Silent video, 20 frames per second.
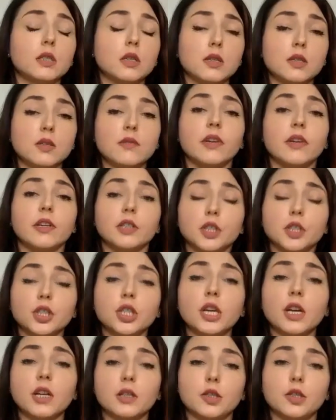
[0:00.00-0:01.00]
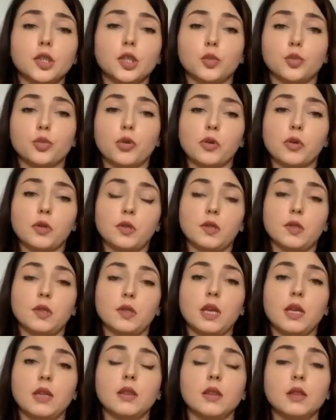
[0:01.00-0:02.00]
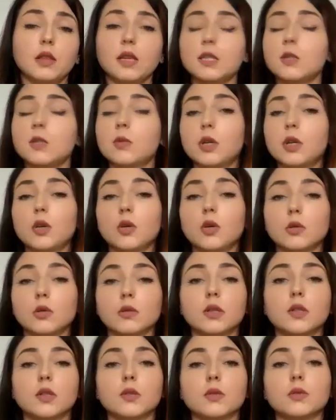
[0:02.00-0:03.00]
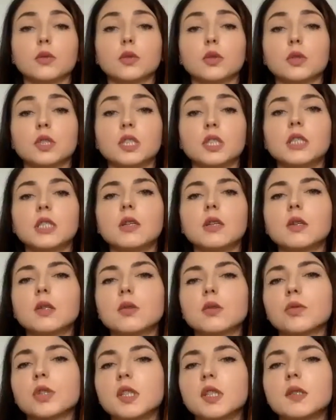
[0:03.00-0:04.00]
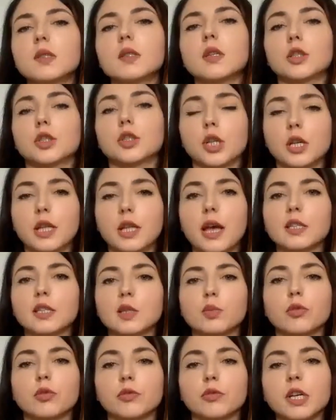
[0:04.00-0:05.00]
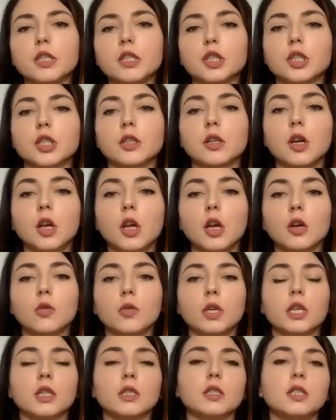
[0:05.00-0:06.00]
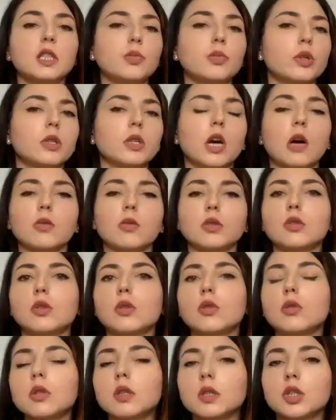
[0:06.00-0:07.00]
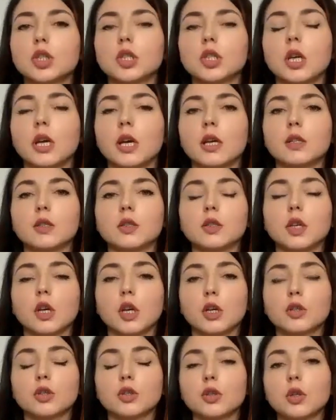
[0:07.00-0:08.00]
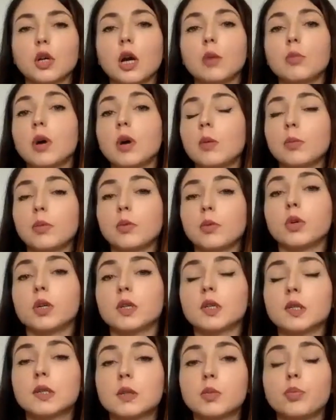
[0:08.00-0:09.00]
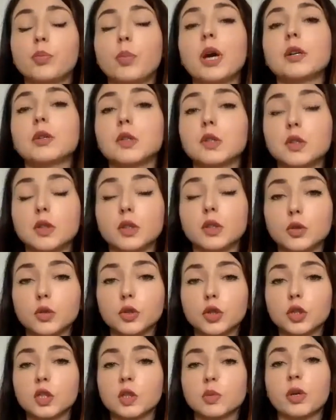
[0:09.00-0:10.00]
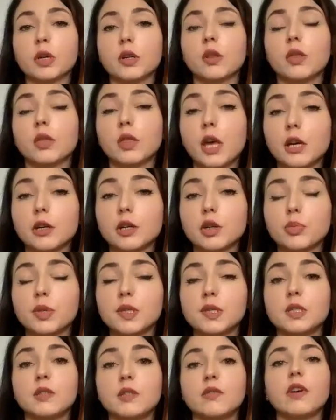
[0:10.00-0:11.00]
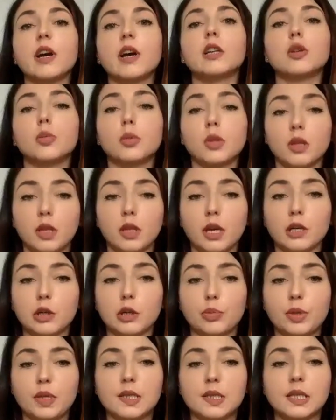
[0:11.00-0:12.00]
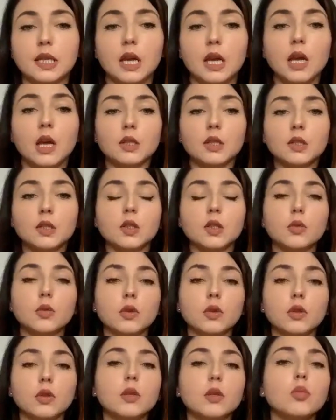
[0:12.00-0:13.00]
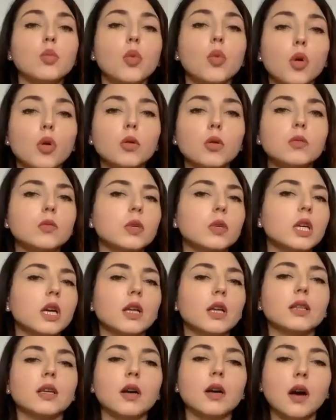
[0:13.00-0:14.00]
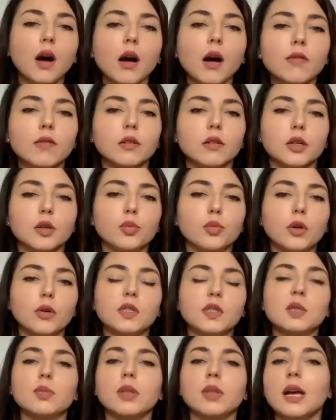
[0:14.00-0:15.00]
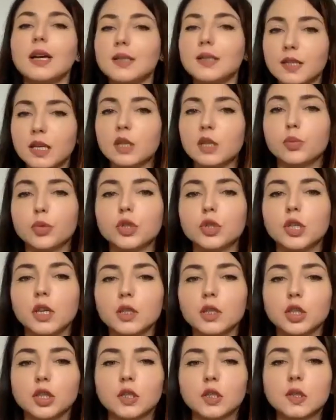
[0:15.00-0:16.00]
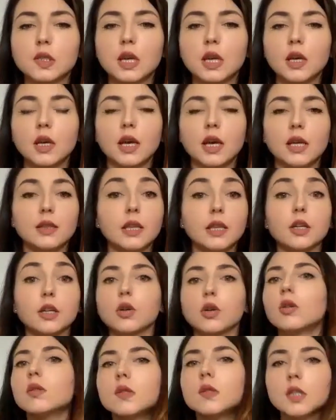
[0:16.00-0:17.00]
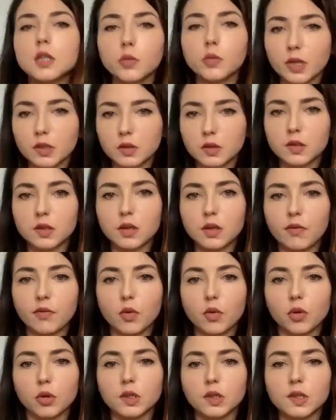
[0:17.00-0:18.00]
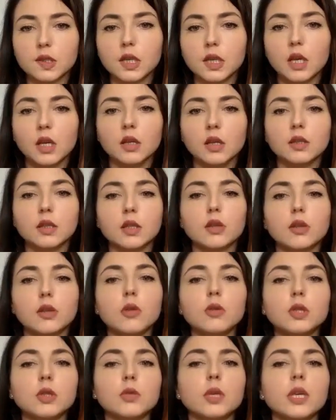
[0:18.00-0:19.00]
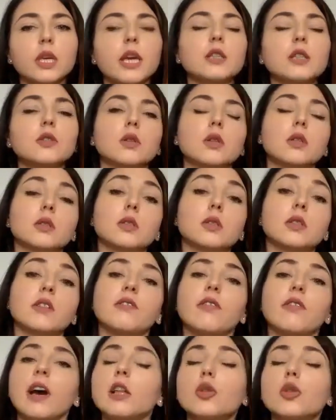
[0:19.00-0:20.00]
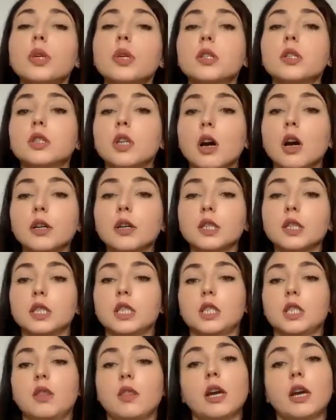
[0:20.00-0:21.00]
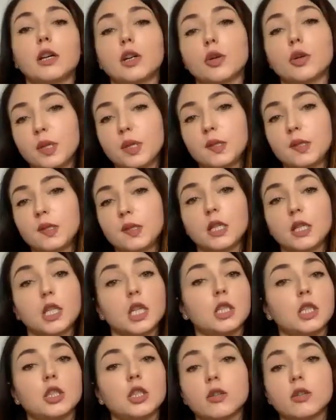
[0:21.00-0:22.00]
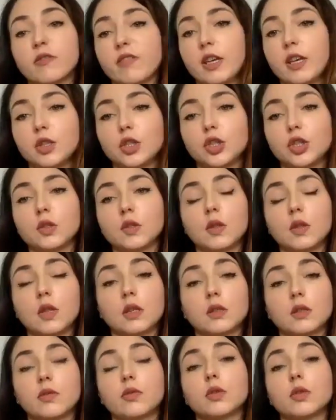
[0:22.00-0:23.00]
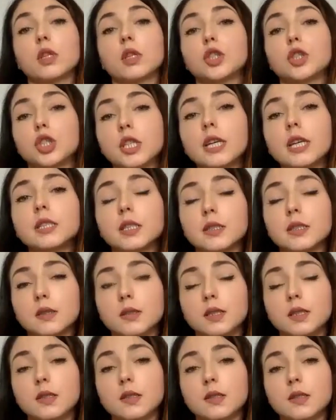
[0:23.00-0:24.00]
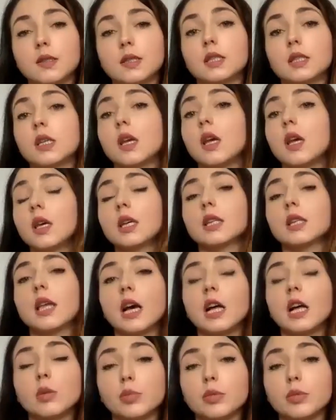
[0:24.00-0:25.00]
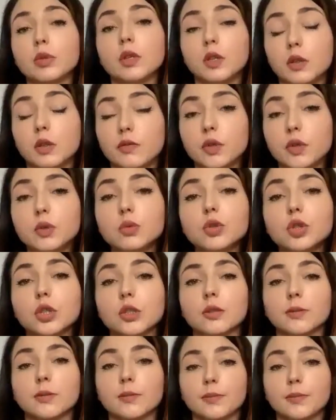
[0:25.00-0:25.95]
It's a very challenging process, and that's why only through continuous research and exploration we can deepen our knowledge and to come up with better solutions, better therapies, develop the therapies. So the more we uncover about splice site mutations and their consequences, of course, the closer we get to the developing targeted therapies and intervention that for the genetic diseases that can help in the future.